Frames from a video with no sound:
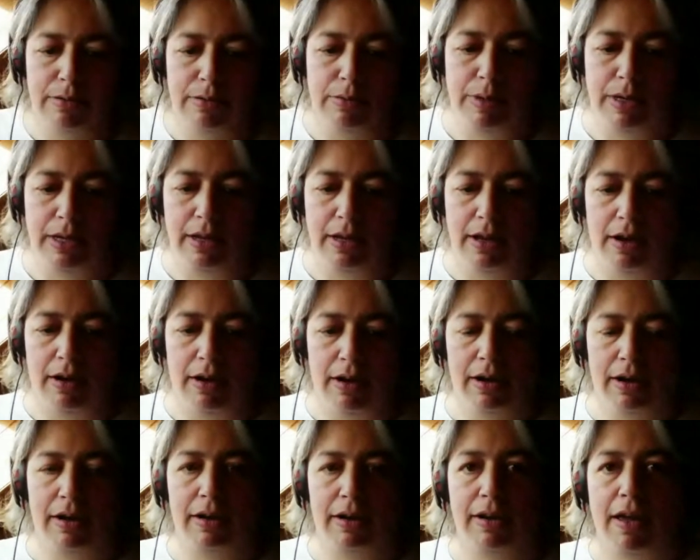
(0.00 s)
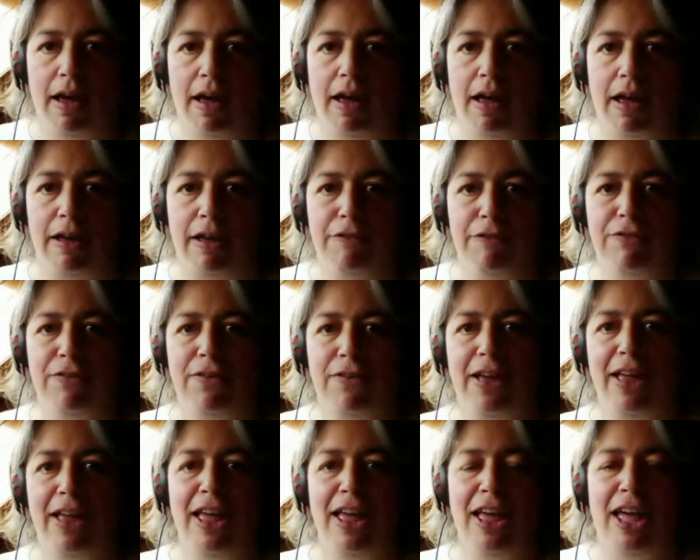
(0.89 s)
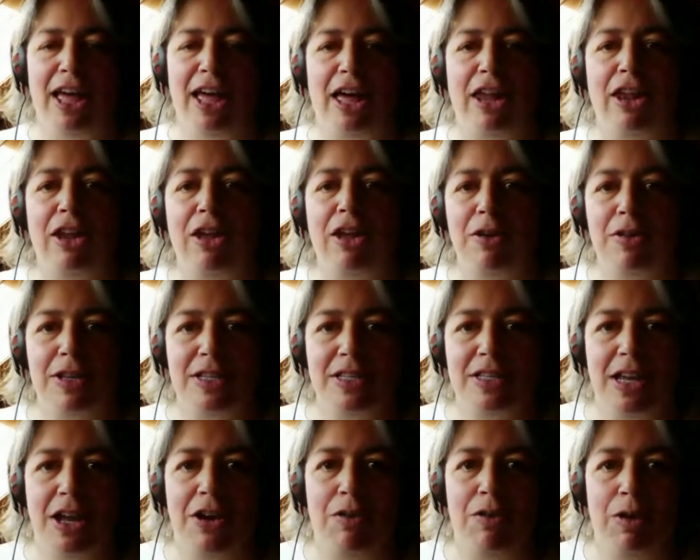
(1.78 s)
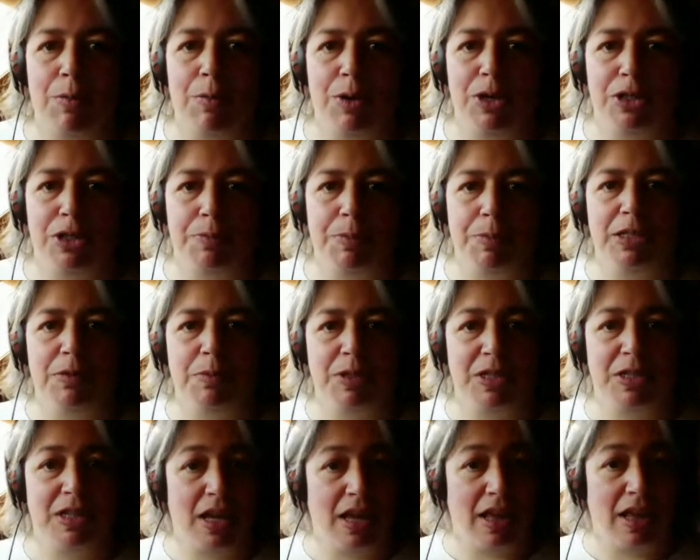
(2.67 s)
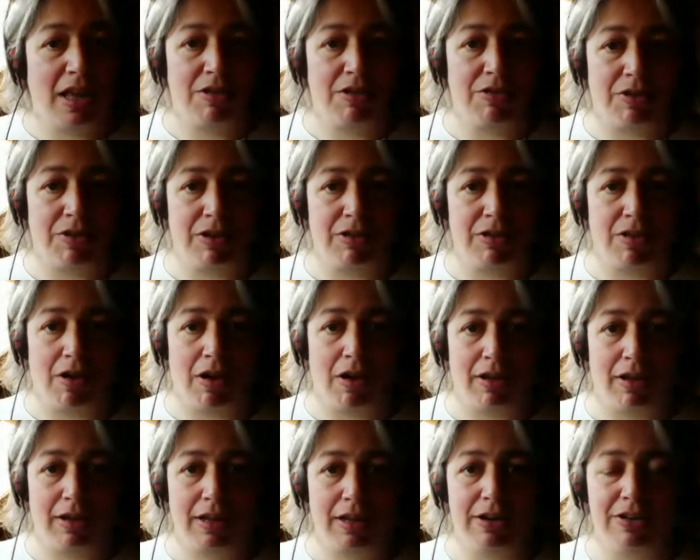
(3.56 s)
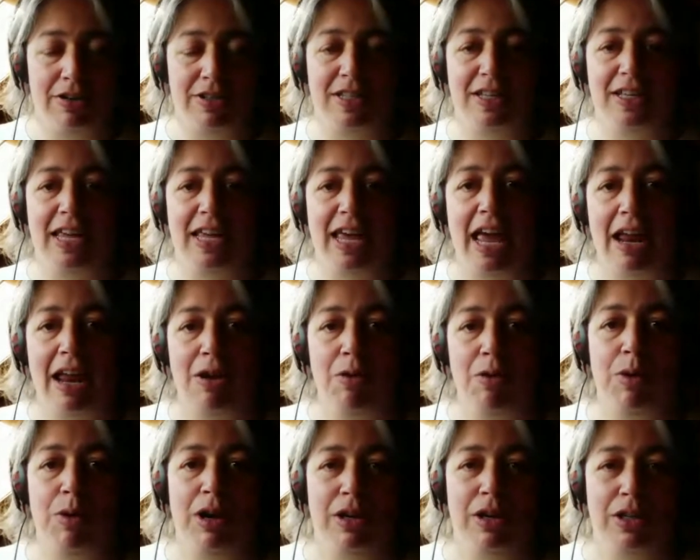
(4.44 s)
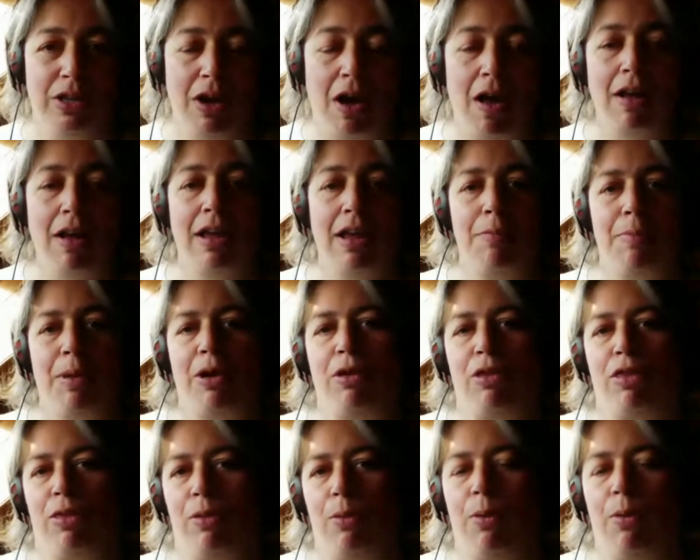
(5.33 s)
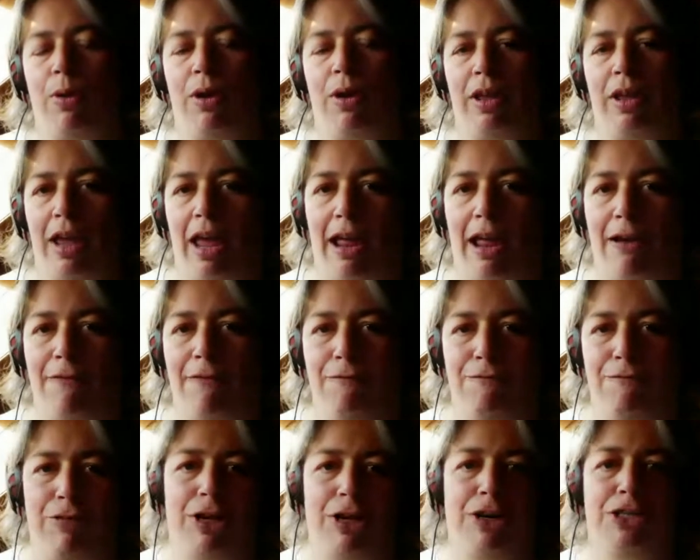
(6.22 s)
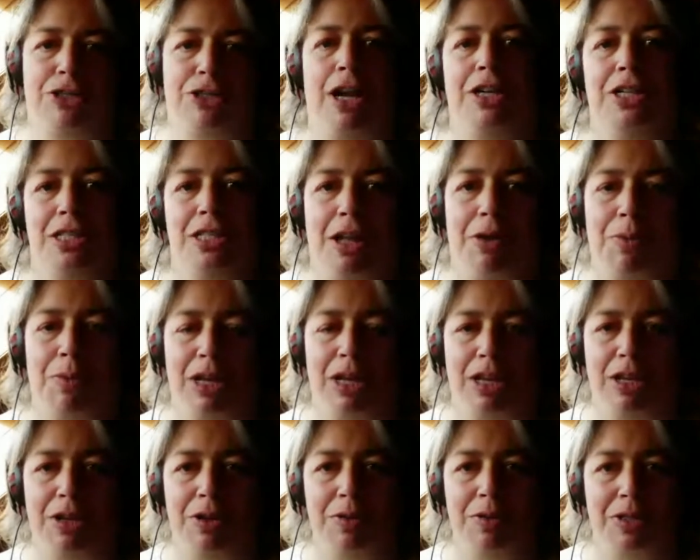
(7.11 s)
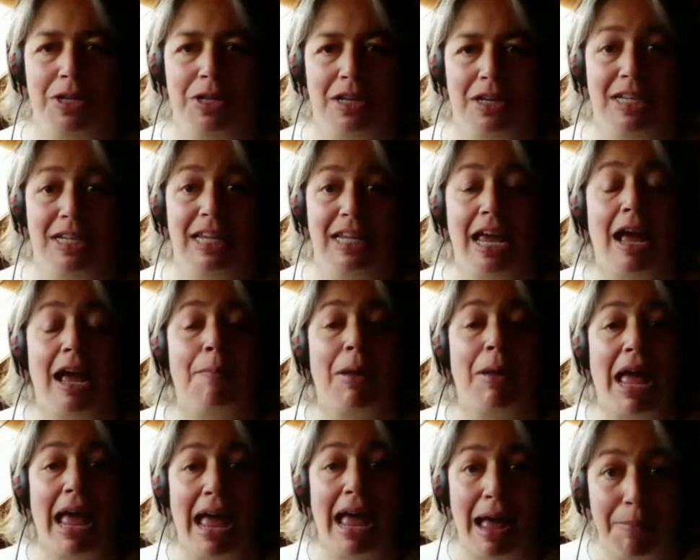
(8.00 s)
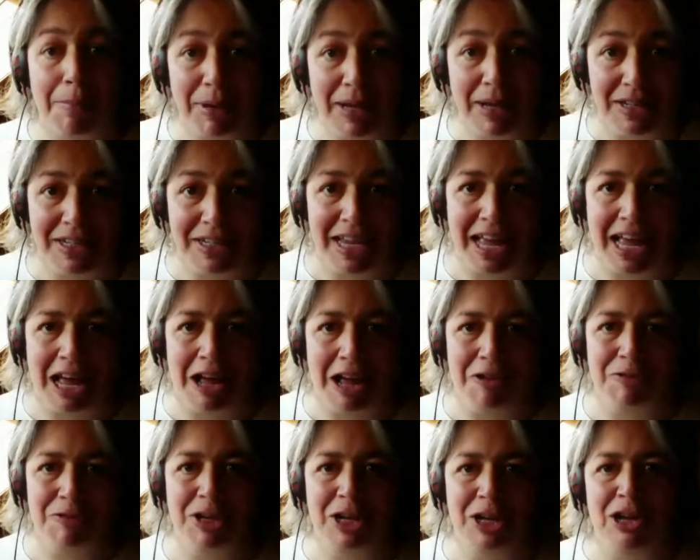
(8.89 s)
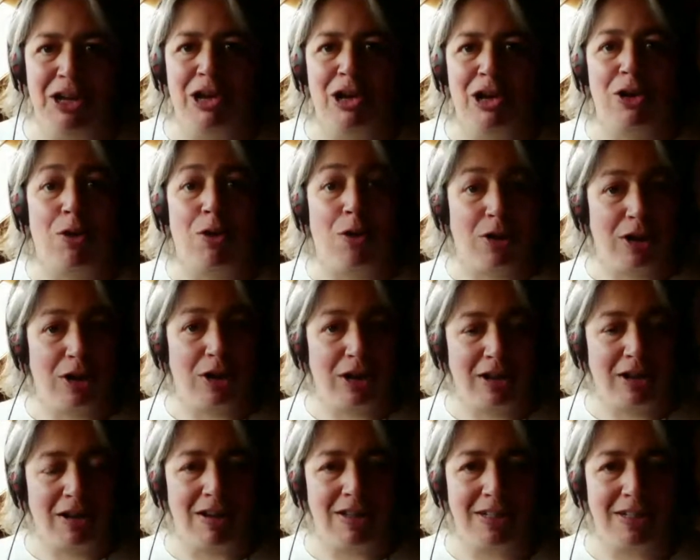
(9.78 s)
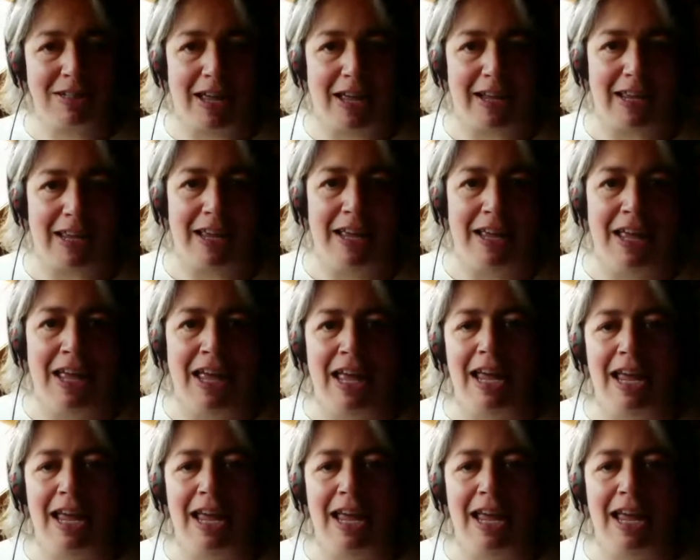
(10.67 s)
We are live. Hello, this is Andrea Woodschmitz with Industry Thought Leaders. Again, we are talking about authority and various strategies that we can use, and today I'm happy to have Courtney Kostelecky.